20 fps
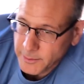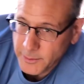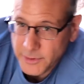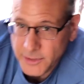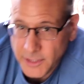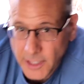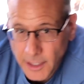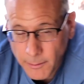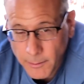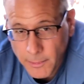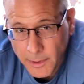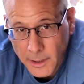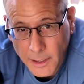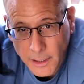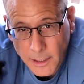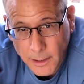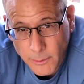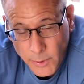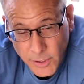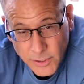Some,
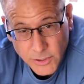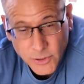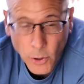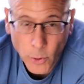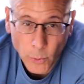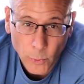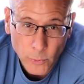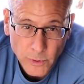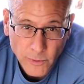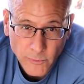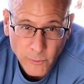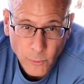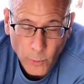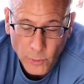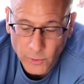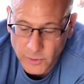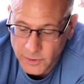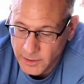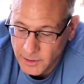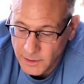when it's cold, of
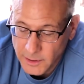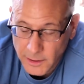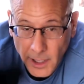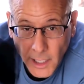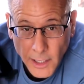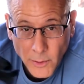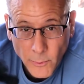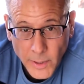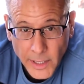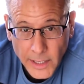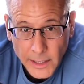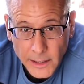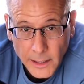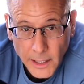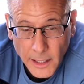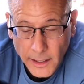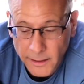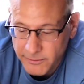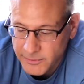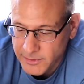course, lightweight
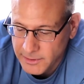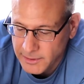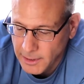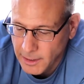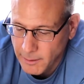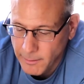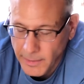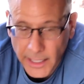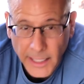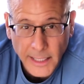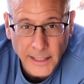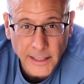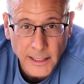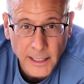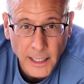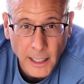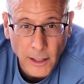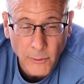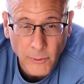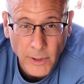gloves. I'm heading to
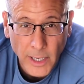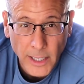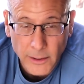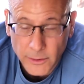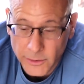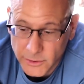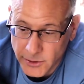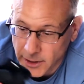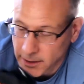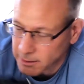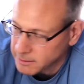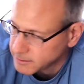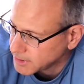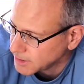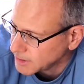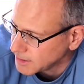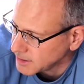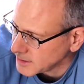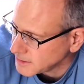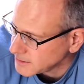Colorado, so I'll
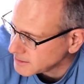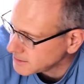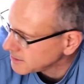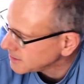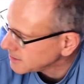need these.